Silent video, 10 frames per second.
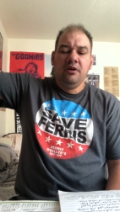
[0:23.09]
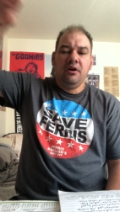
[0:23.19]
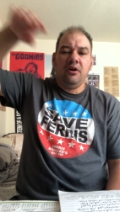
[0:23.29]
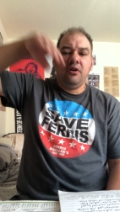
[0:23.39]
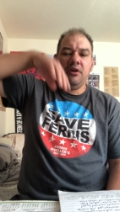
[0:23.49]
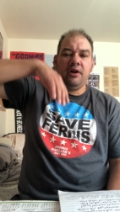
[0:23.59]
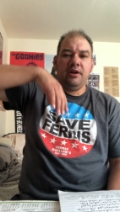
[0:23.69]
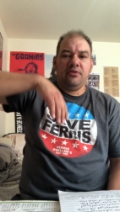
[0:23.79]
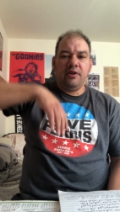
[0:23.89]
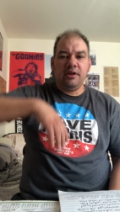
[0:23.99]

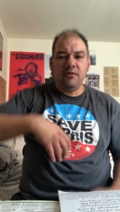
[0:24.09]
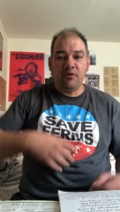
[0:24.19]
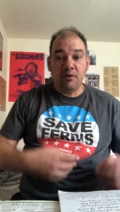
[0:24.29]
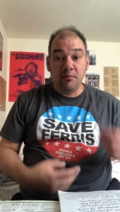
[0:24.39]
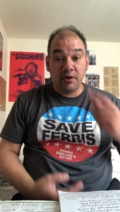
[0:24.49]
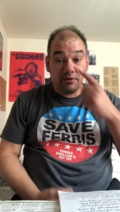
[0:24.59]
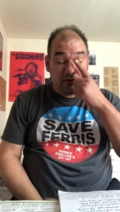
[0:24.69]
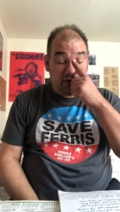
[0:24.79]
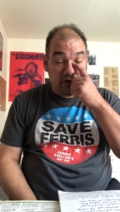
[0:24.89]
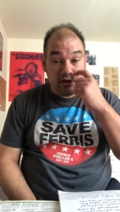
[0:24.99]
Alright, thank you very much for
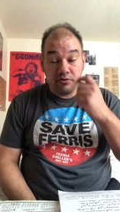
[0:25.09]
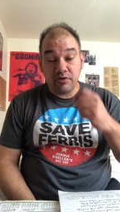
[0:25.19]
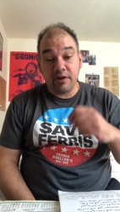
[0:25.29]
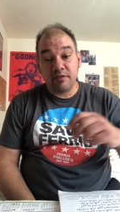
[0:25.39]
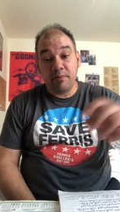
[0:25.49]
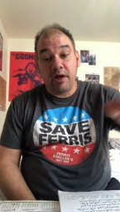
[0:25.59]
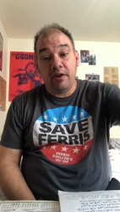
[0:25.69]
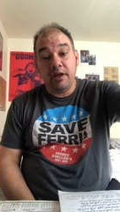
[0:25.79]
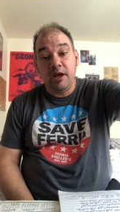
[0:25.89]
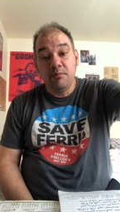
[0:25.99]
tuning in to Jake's
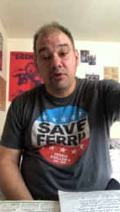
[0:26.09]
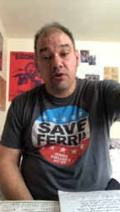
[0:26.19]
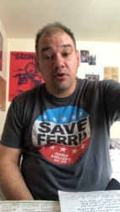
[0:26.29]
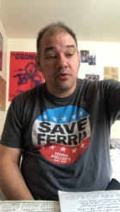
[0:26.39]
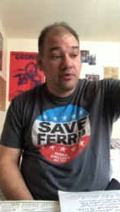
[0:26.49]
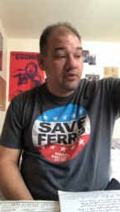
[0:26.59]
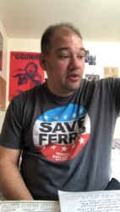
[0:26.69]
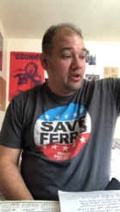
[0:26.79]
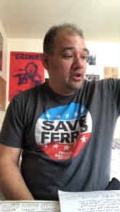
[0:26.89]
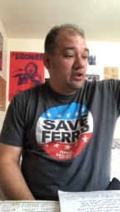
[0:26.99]
Bounty. I'm your host,
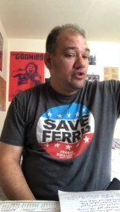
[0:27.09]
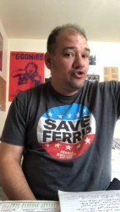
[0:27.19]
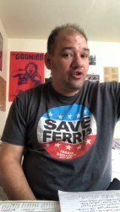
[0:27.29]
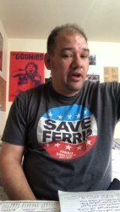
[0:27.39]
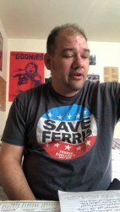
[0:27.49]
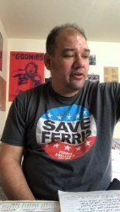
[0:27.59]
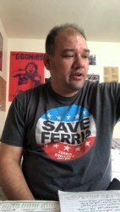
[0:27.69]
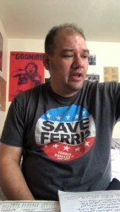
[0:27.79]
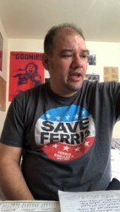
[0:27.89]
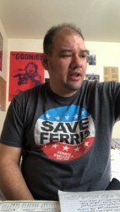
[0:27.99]
Jake
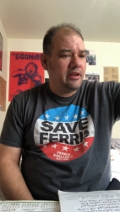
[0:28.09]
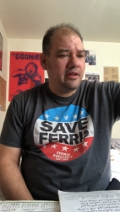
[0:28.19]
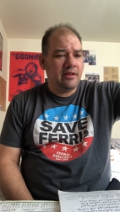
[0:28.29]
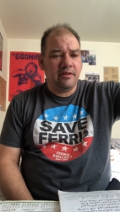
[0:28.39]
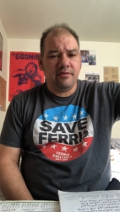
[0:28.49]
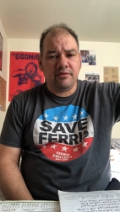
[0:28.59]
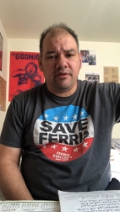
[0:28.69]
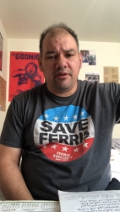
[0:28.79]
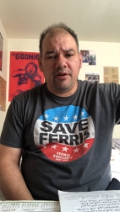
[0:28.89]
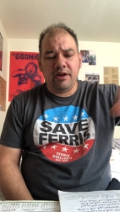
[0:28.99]
Hernandez,
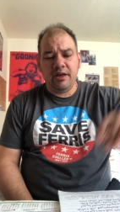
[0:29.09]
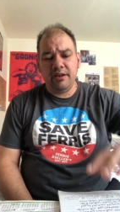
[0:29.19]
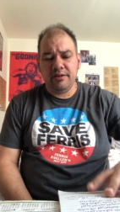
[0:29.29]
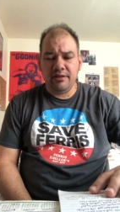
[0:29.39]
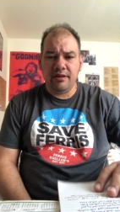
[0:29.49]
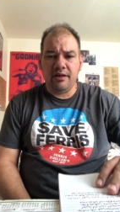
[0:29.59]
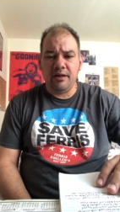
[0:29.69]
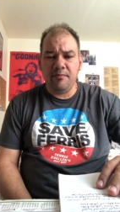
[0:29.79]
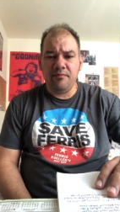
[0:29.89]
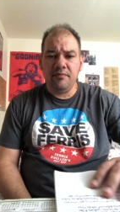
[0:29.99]
alright?
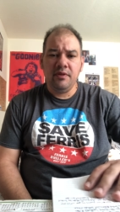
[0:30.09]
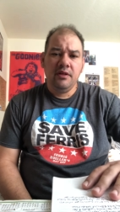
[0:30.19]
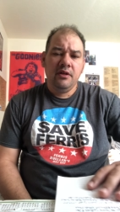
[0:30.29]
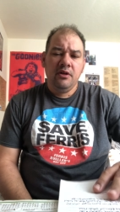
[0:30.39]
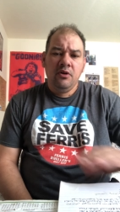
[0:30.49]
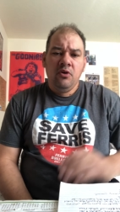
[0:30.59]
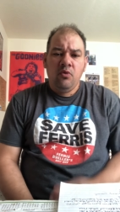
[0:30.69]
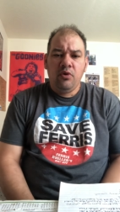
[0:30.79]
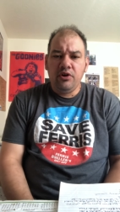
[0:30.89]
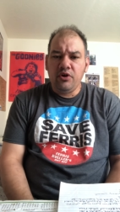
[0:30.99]
Um,
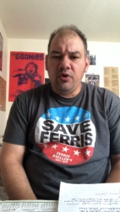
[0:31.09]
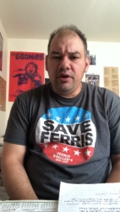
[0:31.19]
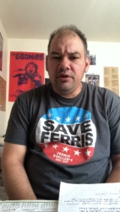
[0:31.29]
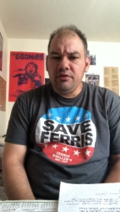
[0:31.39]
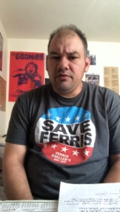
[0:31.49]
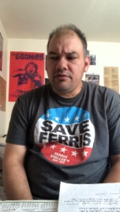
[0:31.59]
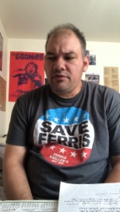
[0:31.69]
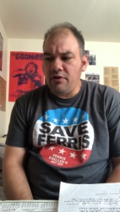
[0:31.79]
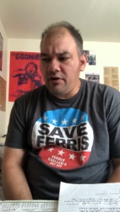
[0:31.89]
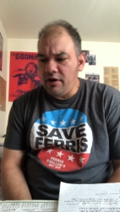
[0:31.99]
want to go ahead and
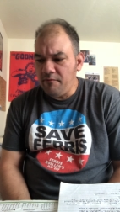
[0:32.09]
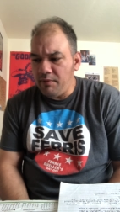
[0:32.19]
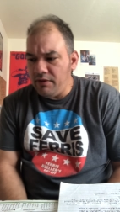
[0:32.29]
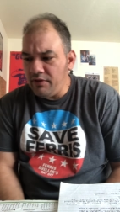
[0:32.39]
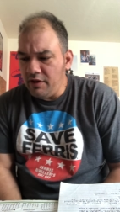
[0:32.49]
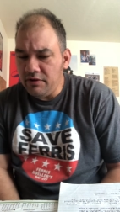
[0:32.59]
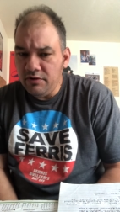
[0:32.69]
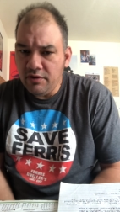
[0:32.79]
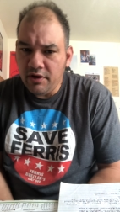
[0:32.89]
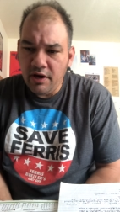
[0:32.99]
start off by
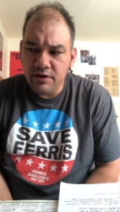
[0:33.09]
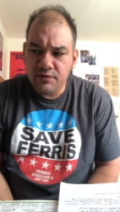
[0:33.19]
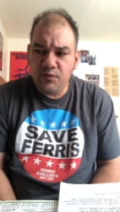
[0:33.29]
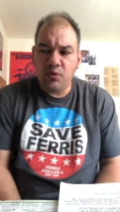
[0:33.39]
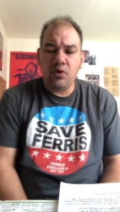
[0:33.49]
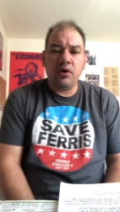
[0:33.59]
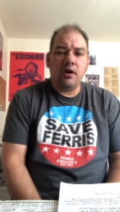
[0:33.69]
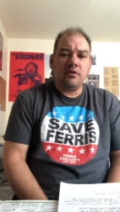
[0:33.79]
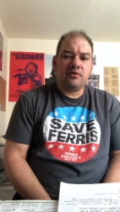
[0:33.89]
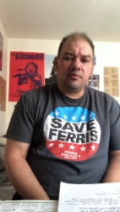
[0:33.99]
thanking you guys
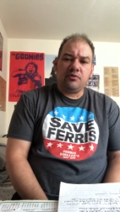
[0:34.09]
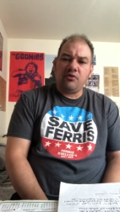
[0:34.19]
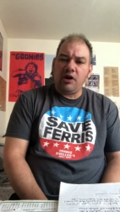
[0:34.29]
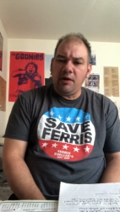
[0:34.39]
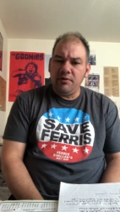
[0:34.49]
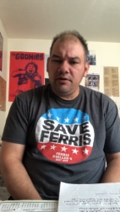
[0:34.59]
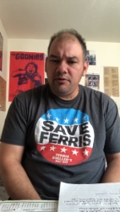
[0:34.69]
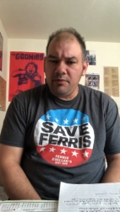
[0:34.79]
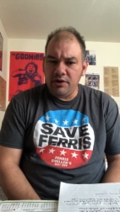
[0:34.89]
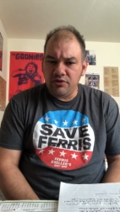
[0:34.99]
for subscribing to
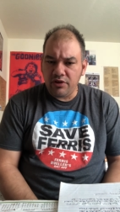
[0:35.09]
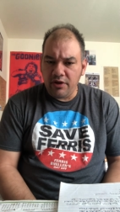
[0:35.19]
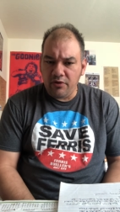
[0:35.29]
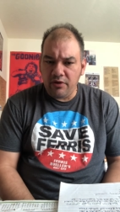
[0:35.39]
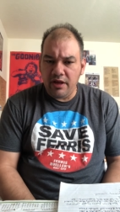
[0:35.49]
my channel.